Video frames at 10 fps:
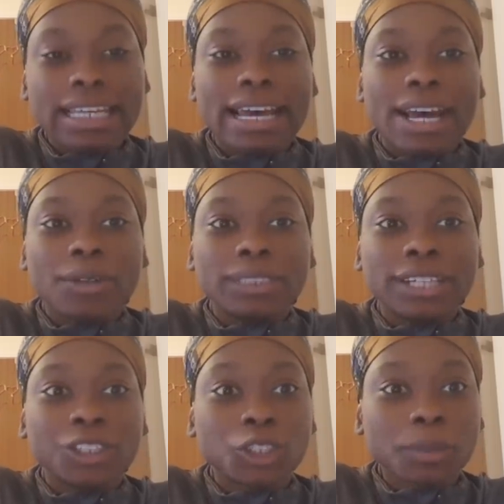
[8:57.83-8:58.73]
I was at a
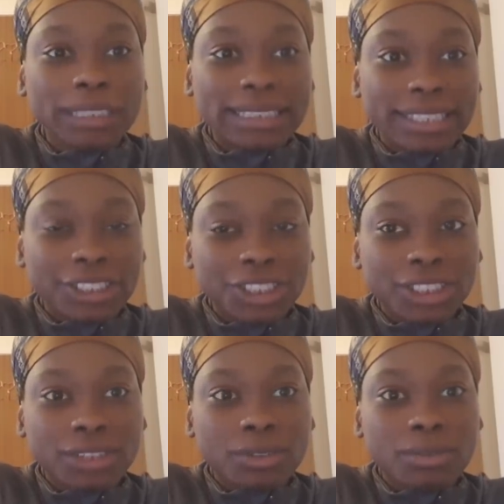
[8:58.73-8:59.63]
shopping
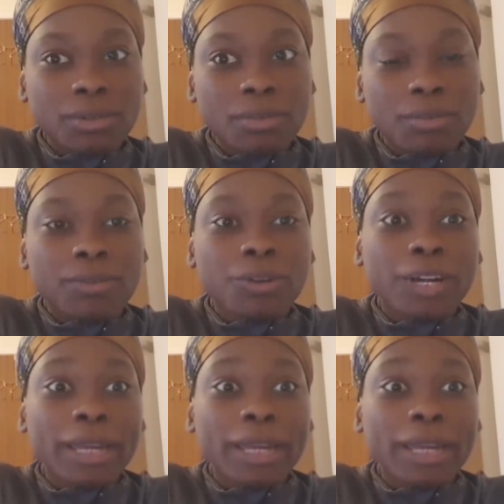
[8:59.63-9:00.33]
centre before